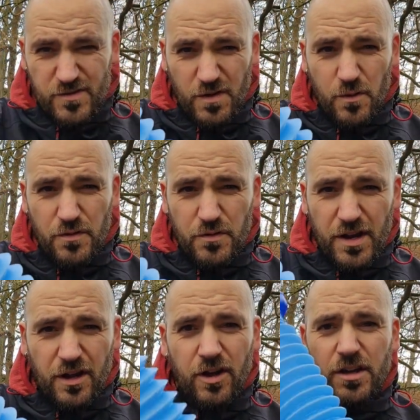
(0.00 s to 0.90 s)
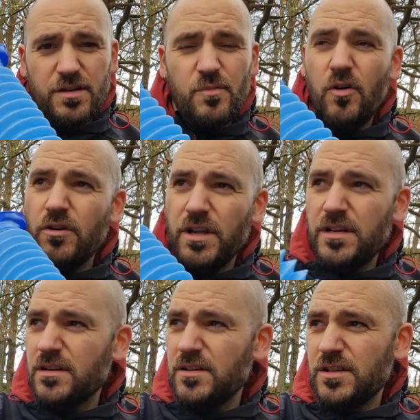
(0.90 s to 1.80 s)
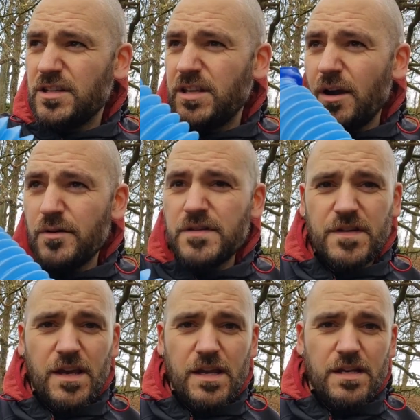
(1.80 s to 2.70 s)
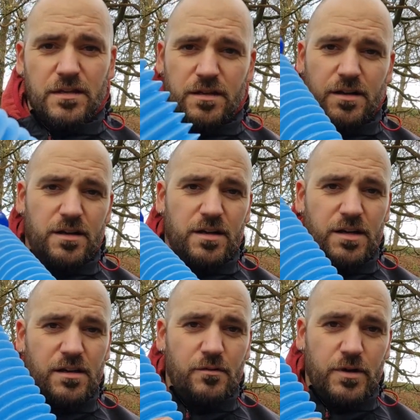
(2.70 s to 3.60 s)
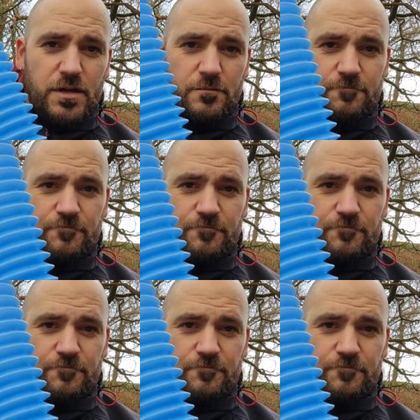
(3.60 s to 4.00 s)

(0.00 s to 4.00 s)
2-3 o'clock in the morning, guaranteed I need a wee.